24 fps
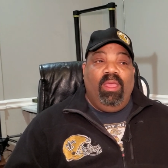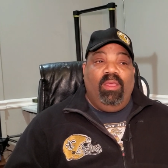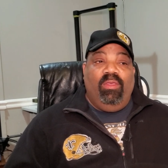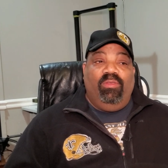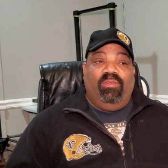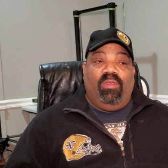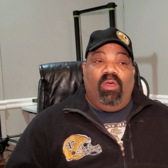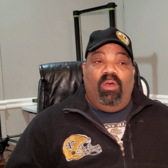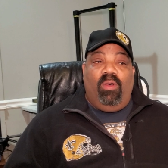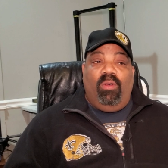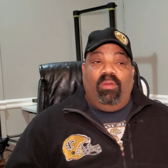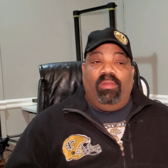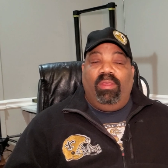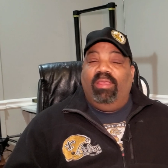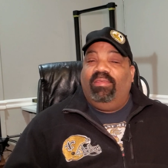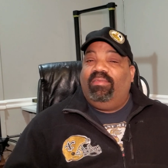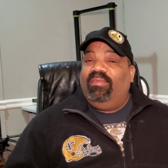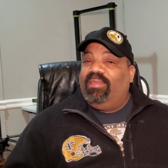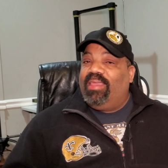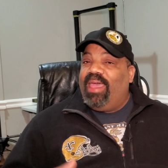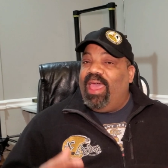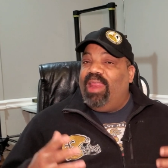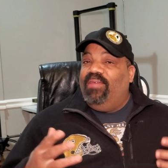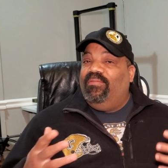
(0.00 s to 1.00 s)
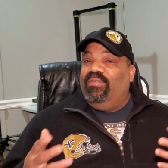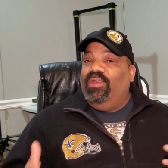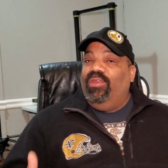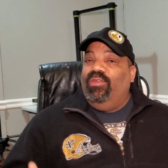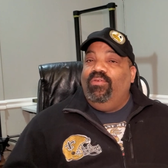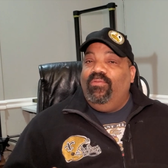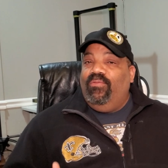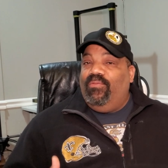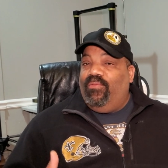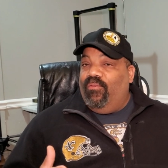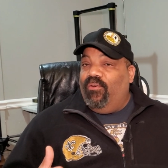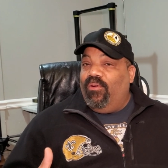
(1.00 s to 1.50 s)
So this is kind of a
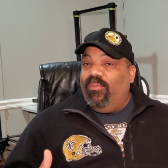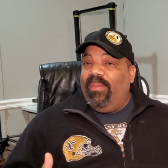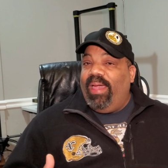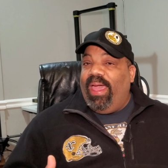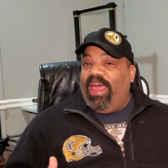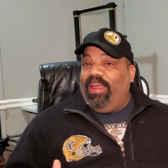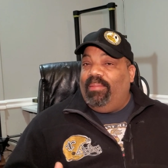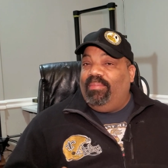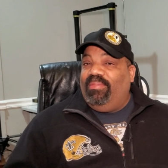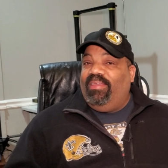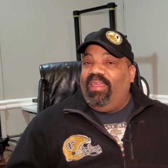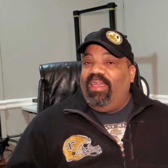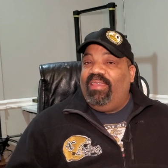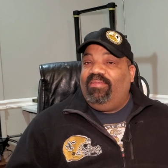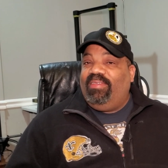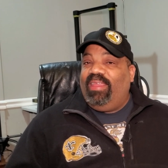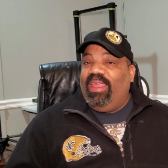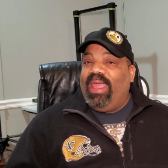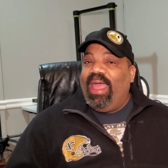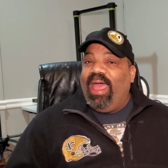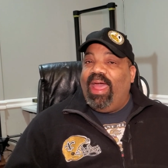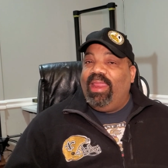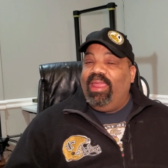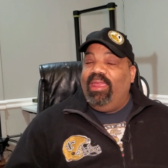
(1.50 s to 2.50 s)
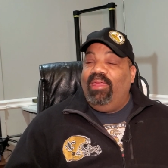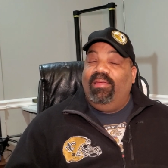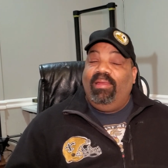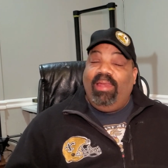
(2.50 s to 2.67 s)
new format I'm testing out here.